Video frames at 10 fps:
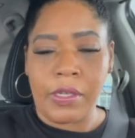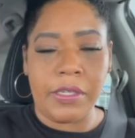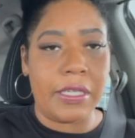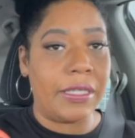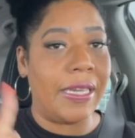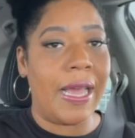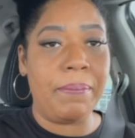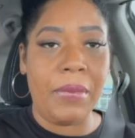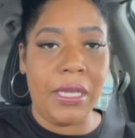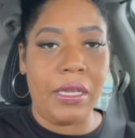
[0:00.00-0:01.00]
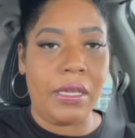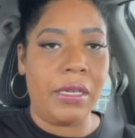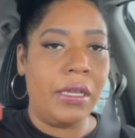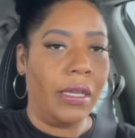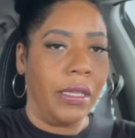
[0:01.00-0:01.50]
does not
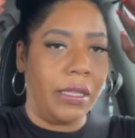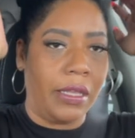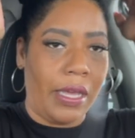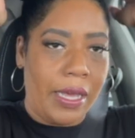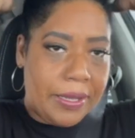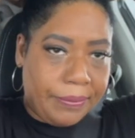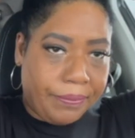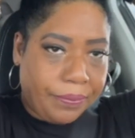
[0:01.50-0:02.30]
mean that